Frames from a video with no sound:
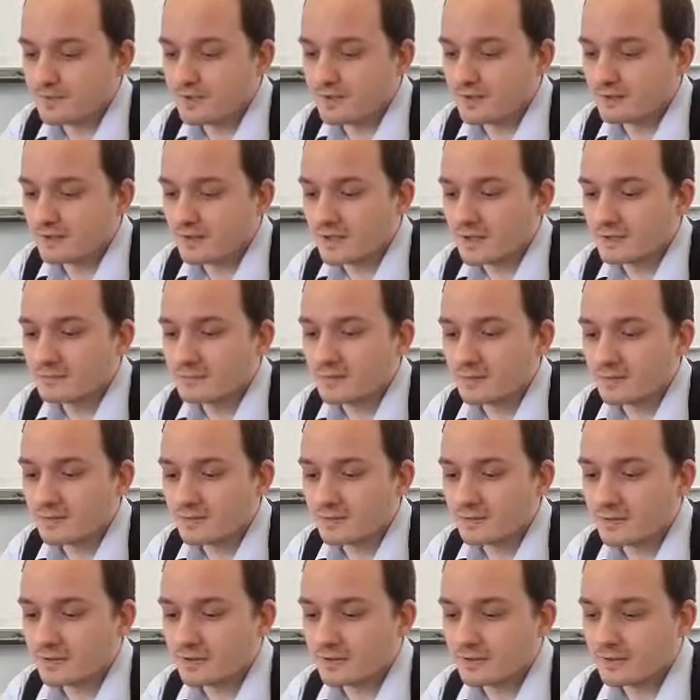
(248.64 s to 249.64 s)
Design was
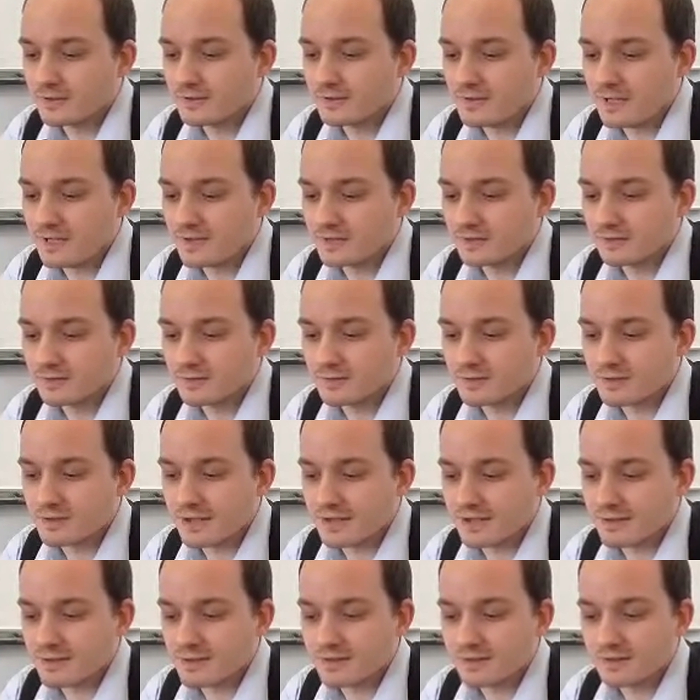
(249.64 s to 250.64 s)
very good, detailed
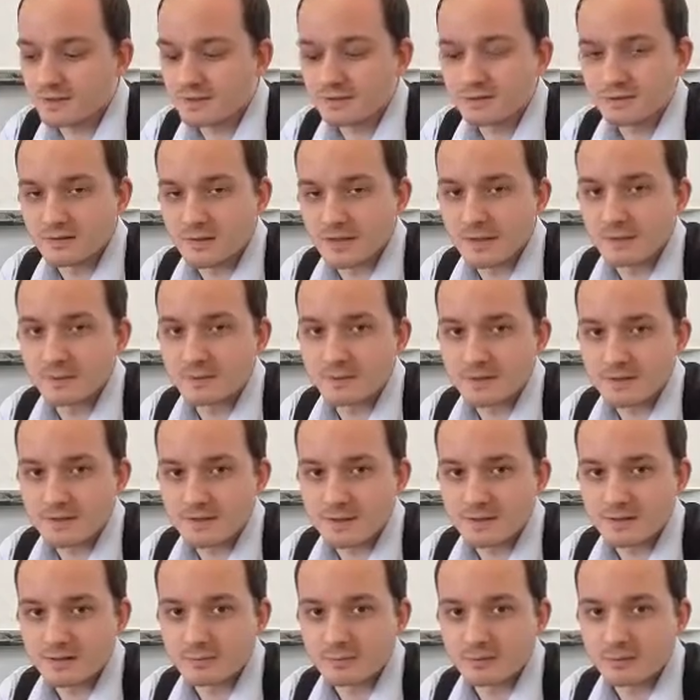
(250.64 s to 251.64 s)
objectives, they were
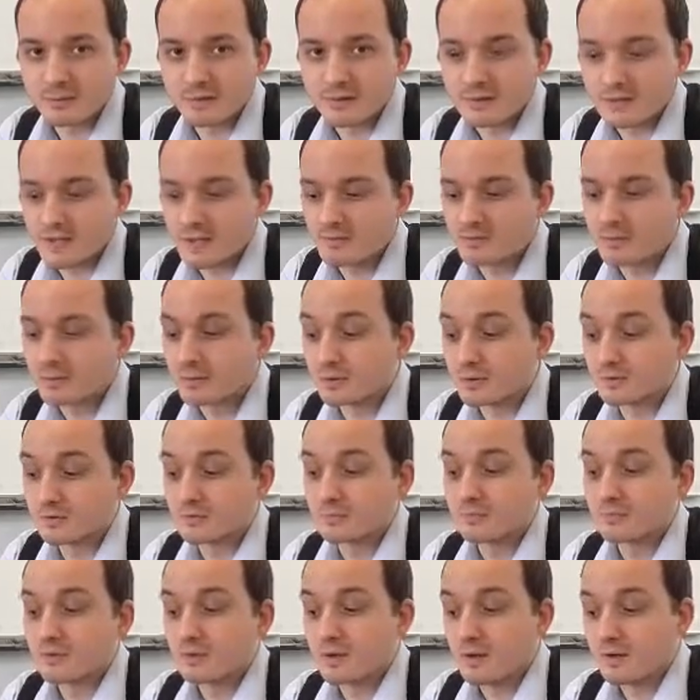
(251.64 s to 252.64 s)
accessible and achievable.
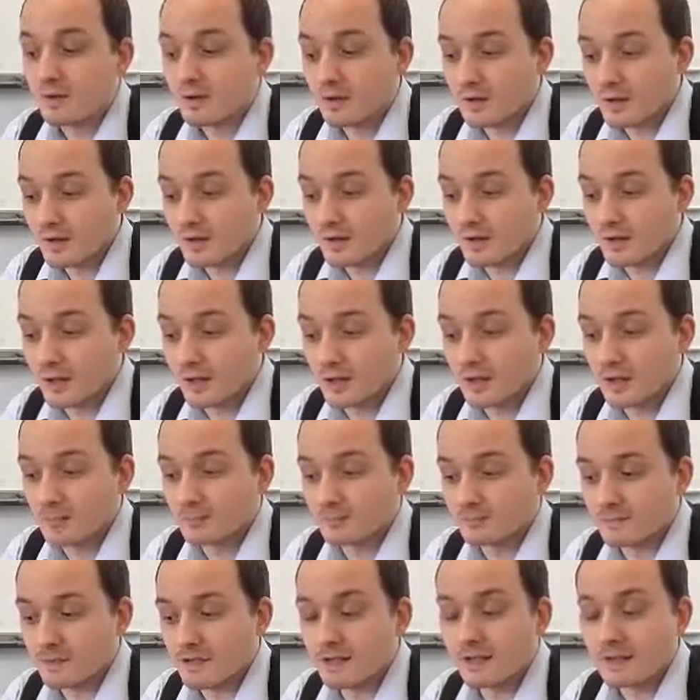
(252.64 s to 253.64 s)

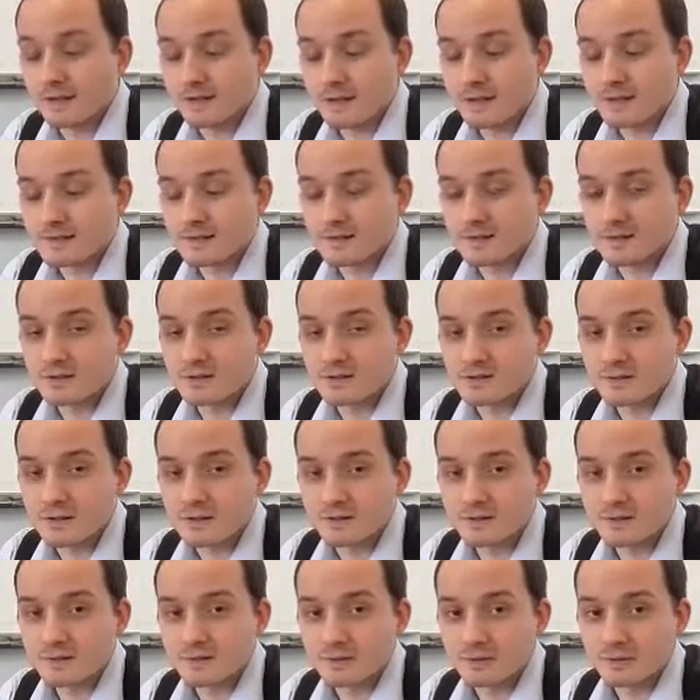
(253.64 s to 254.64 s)
The extension
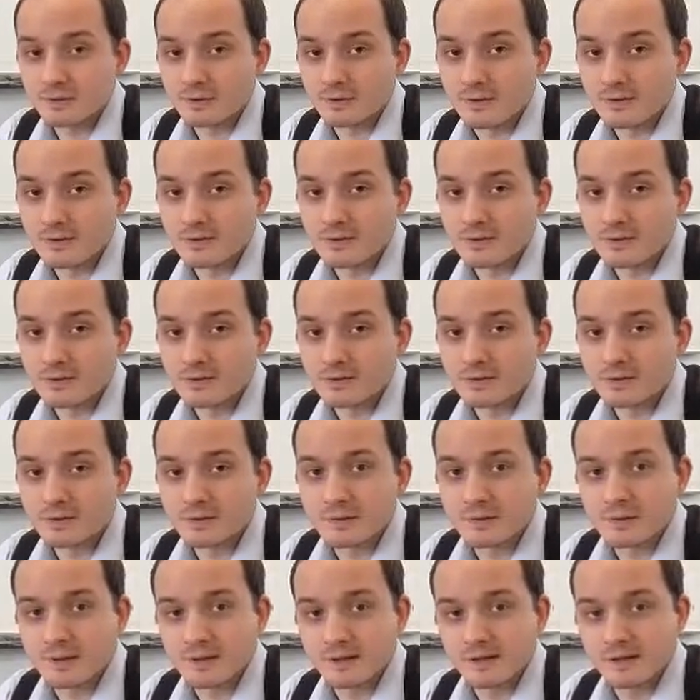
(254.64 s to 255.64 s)
tasks were a nice touch,
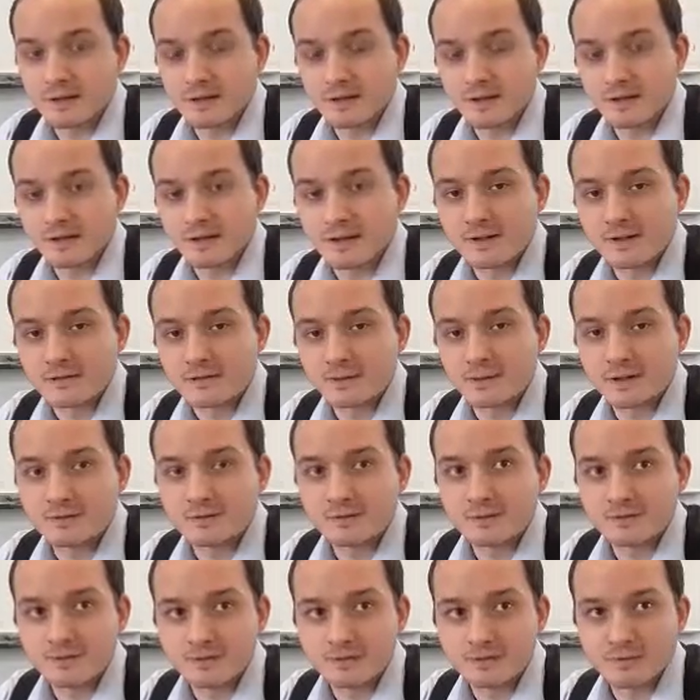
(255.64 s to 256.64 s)
so it allows for a
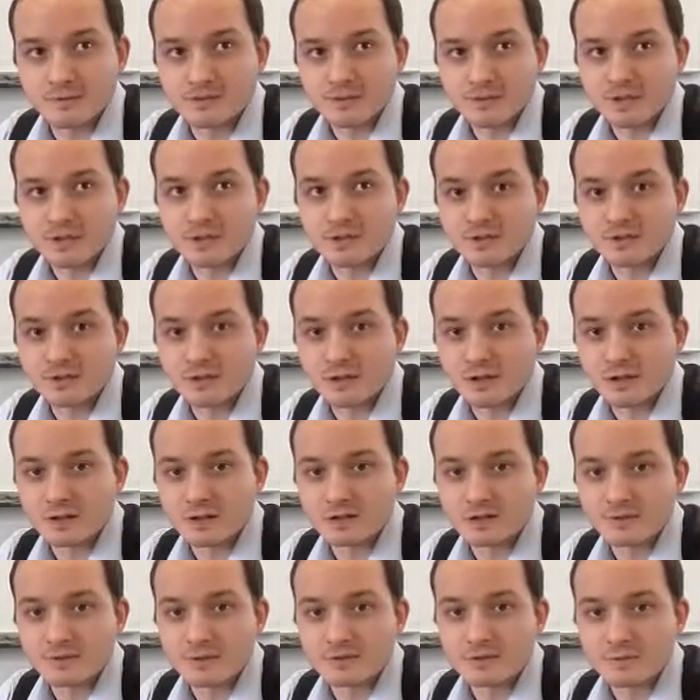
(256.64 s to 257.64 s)
level of differentiation in your
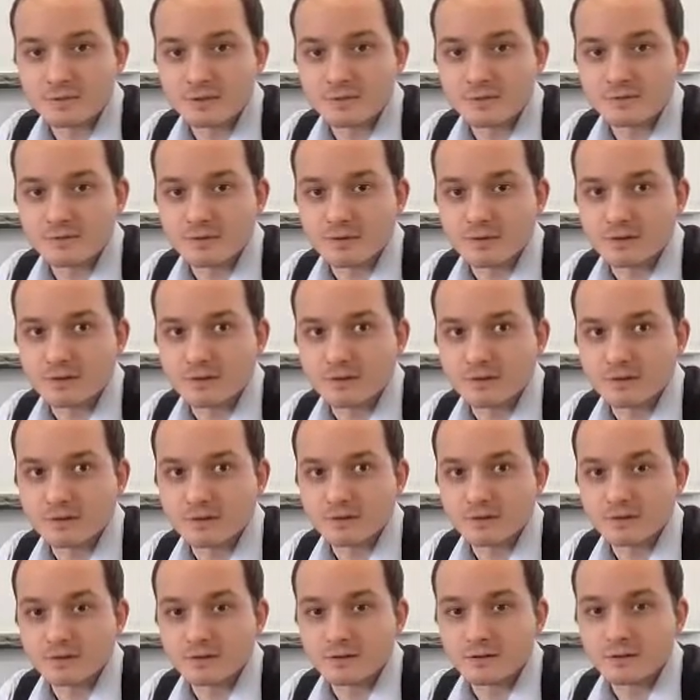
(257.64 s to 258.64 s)
classes, which is really nice
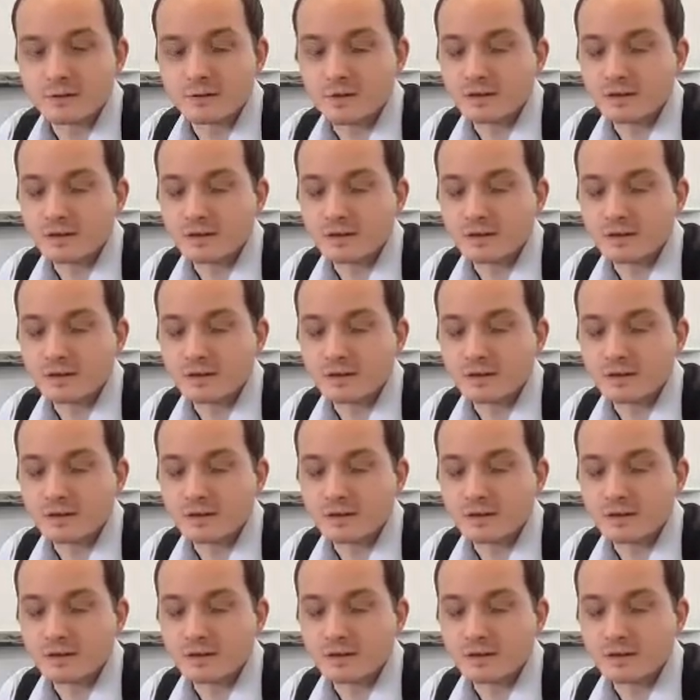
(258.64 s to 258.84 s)
to do.